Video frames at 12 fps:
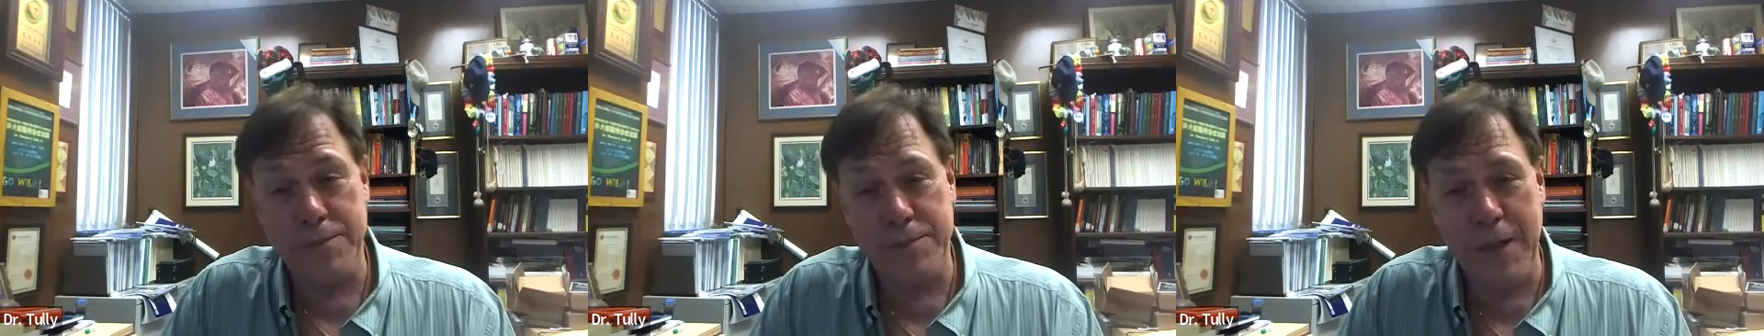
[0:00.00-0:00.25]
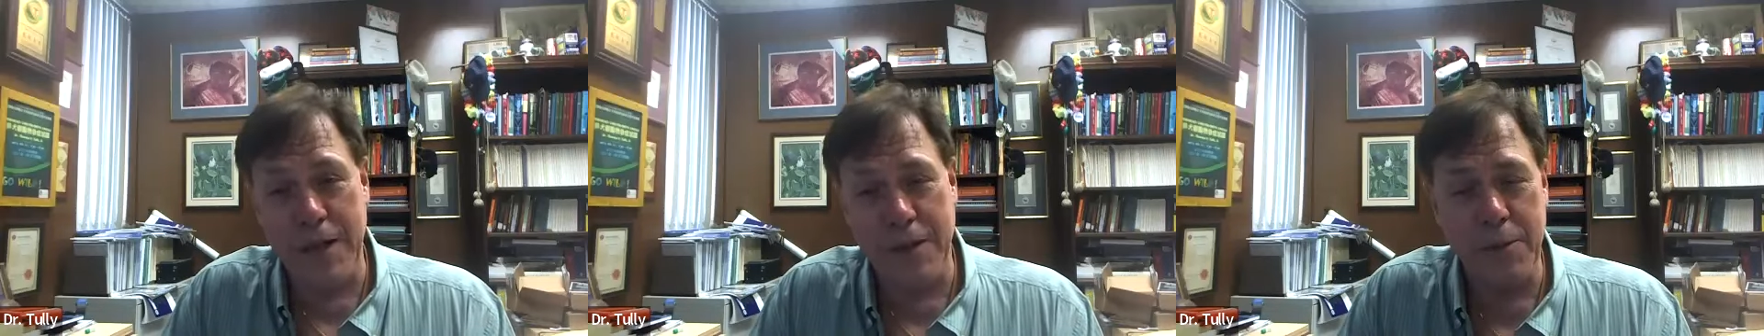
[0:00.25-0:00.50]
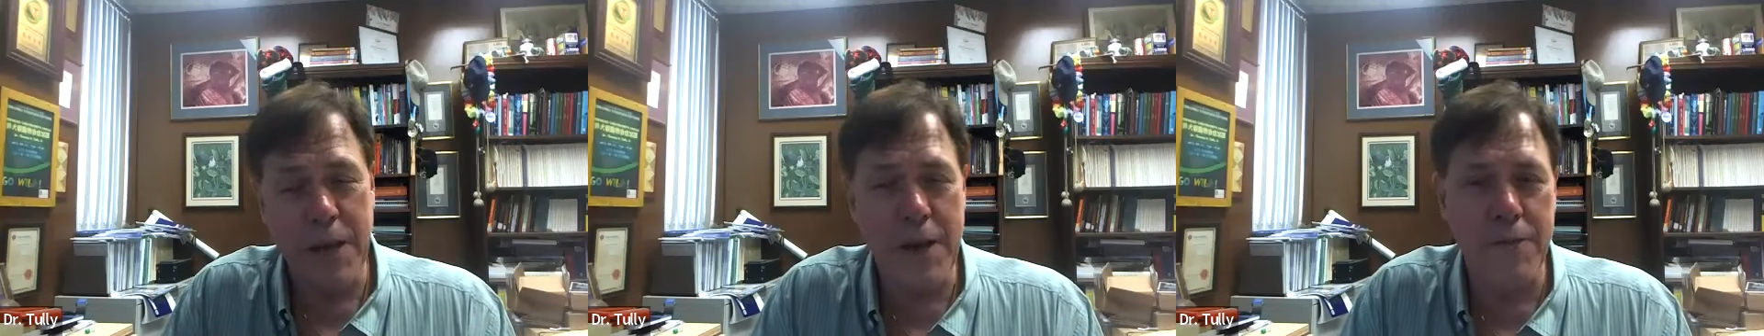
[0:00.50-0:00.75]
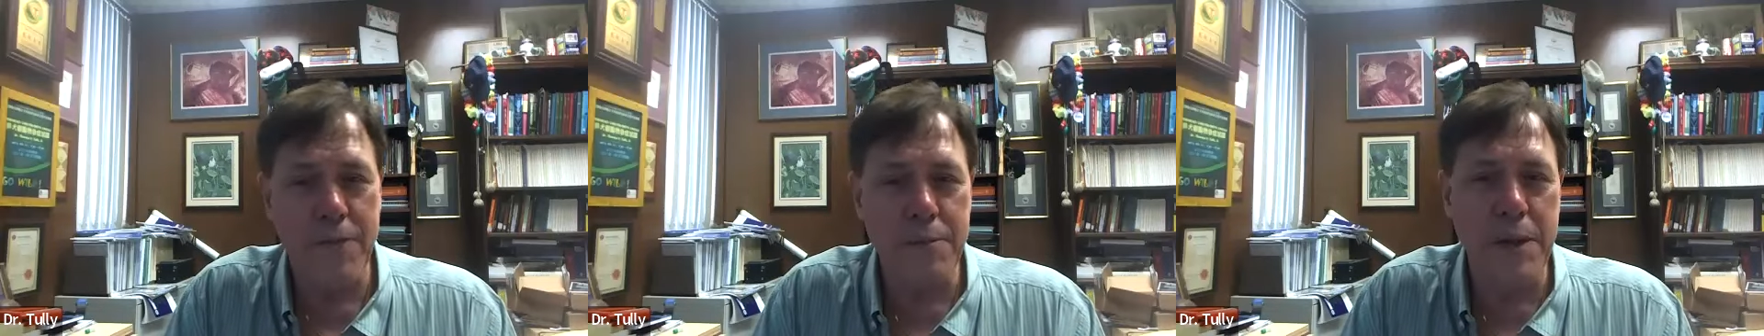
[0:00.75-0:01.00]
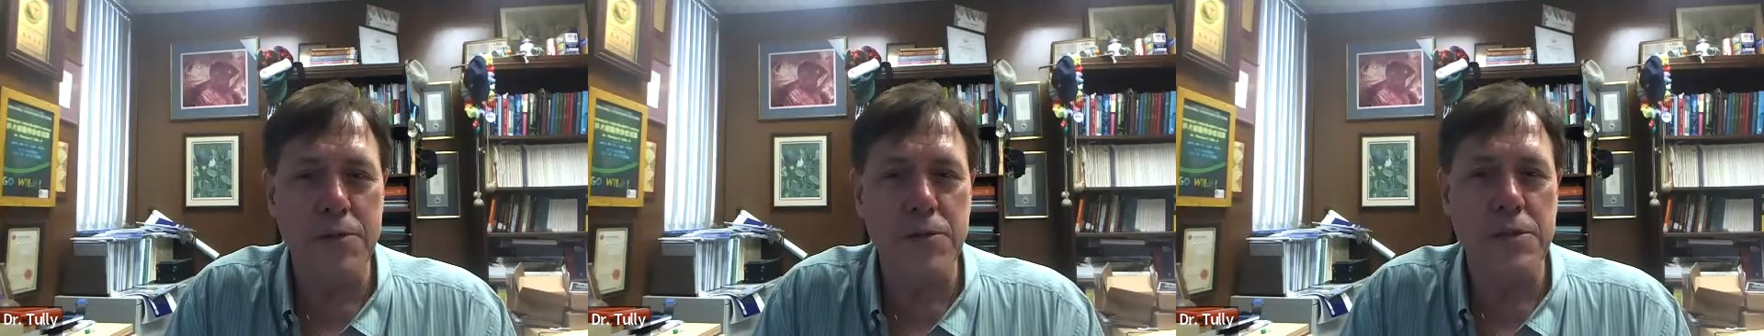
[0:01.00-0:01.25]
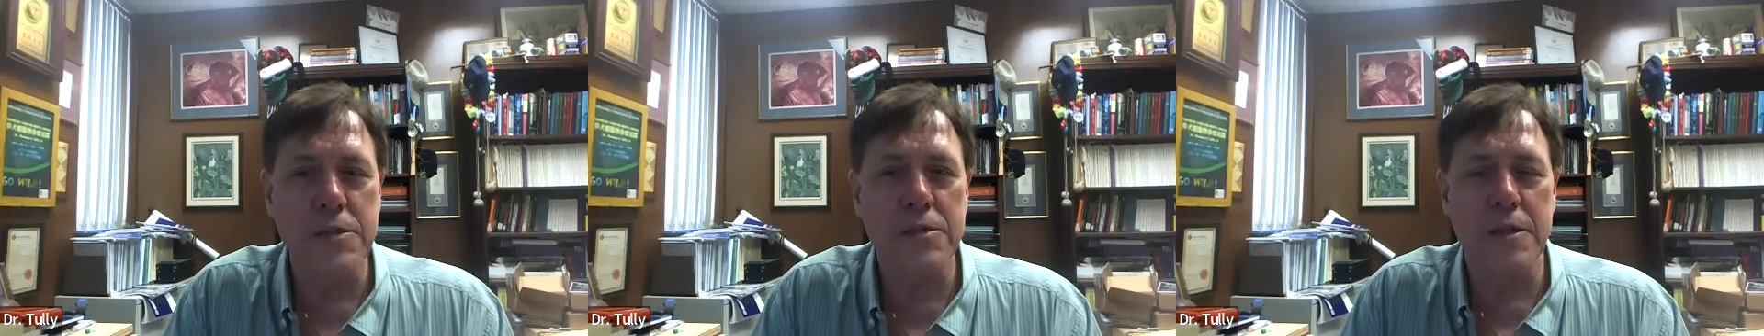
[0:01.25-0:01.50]
not that we have
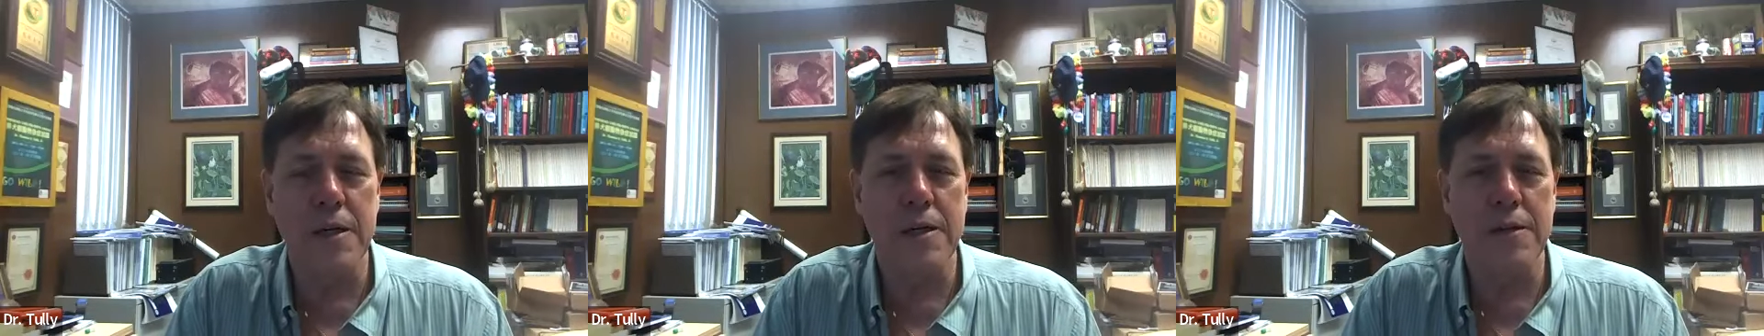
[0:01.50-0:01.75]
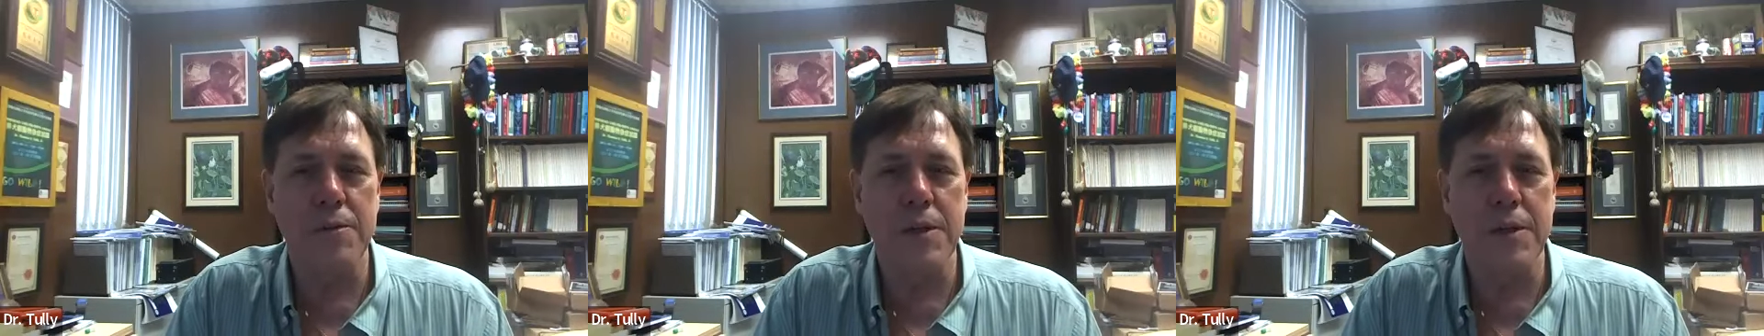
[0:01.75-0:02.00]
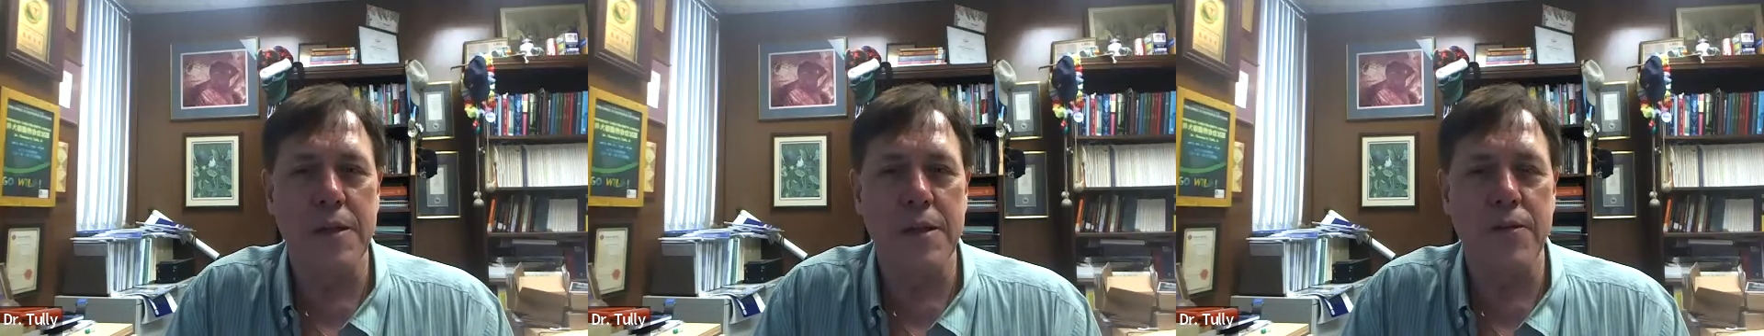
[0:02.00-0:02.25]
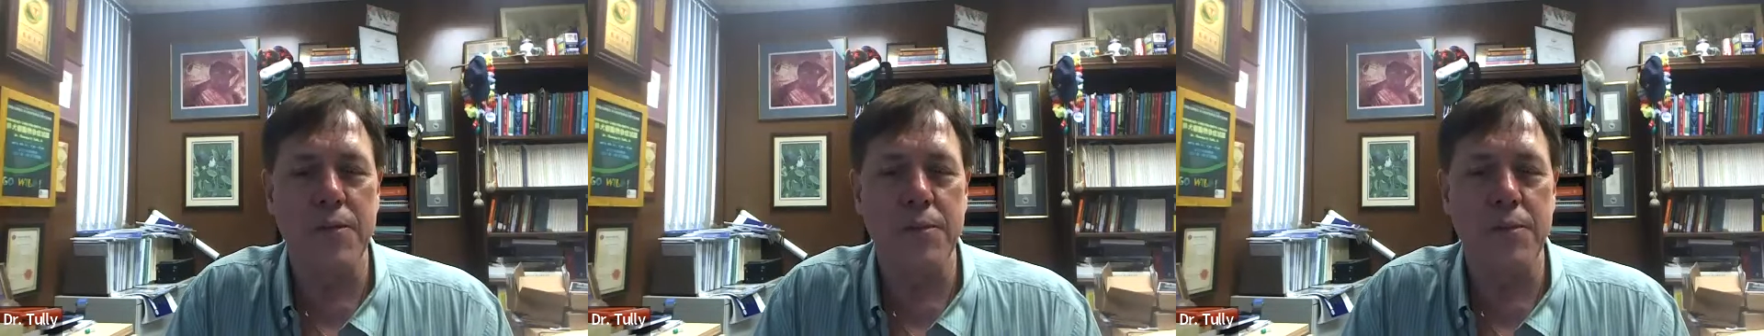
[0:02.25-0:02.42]
budgies with this,